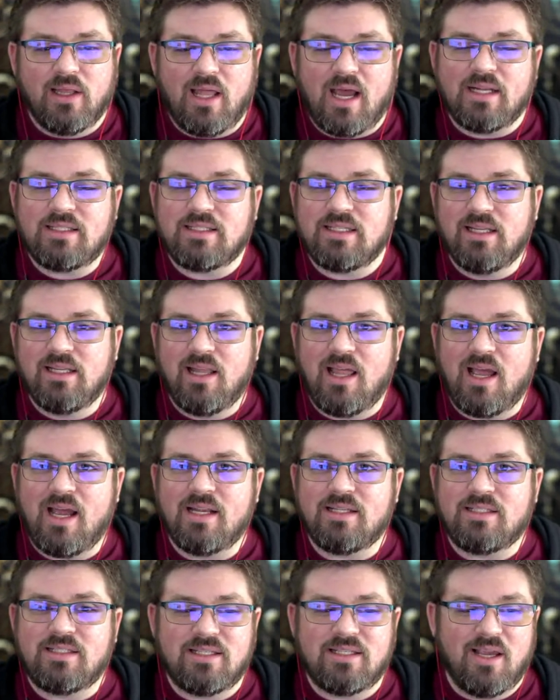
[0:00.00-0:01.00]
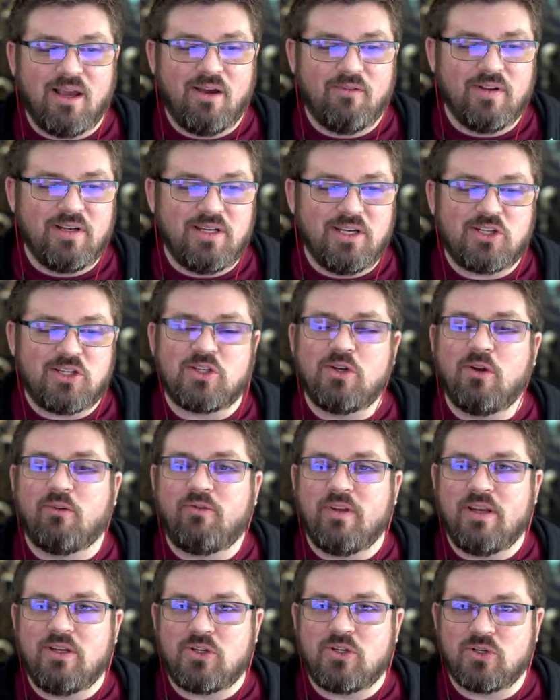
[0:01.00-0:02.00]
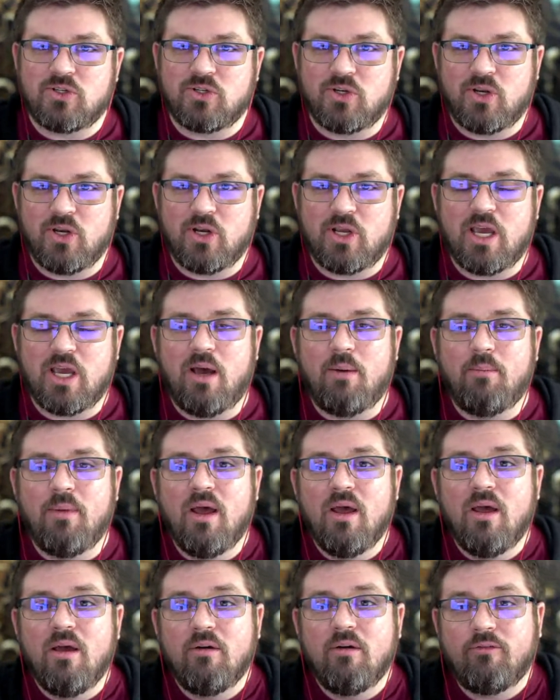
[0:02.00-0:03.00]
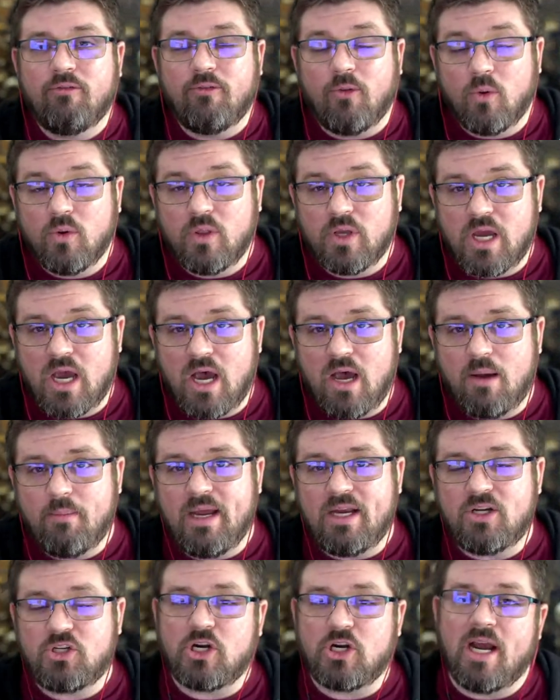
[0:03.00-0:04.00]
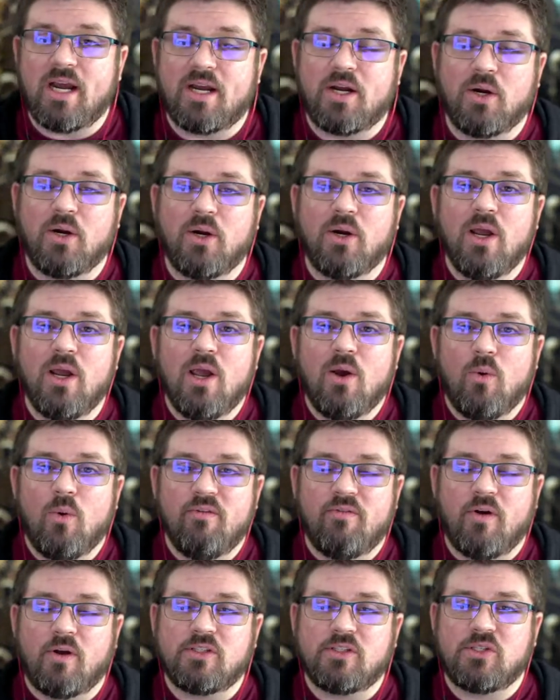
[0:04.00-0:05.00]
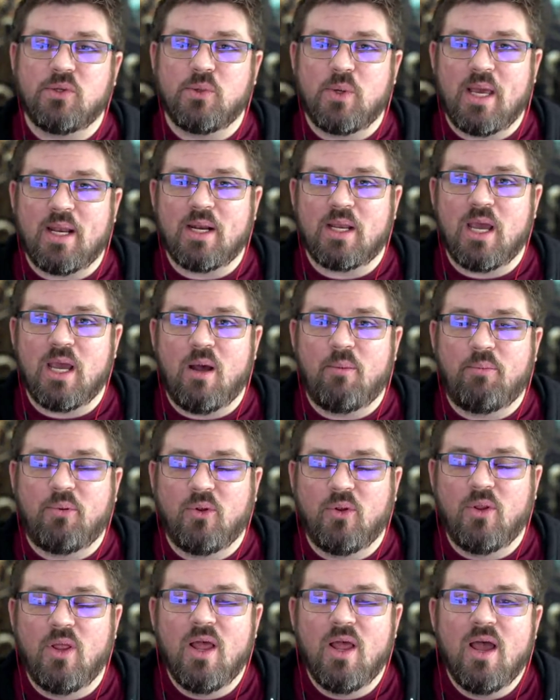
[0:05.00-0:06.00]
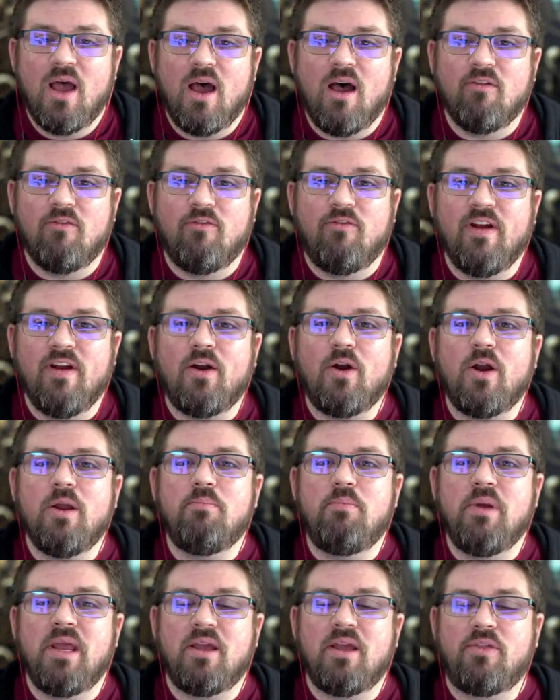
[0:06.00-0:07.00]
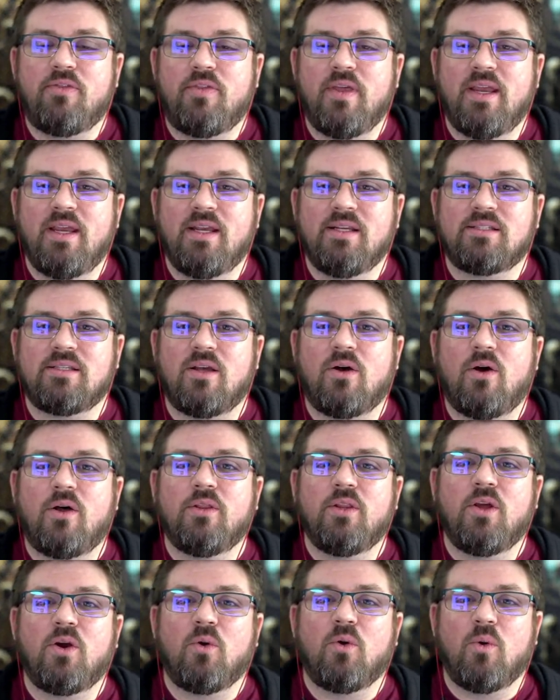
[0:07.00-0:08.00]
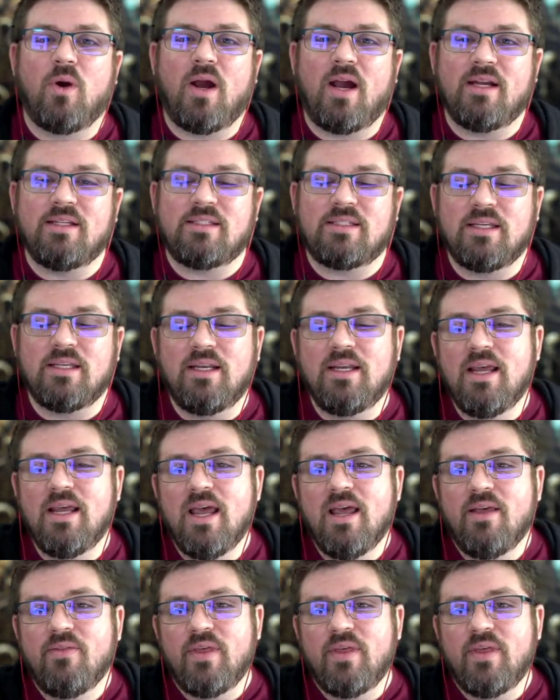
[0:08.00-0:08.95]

Lots and lots of additional features are going to come for the combat tracker. We've also got a couple of very big things on the horizon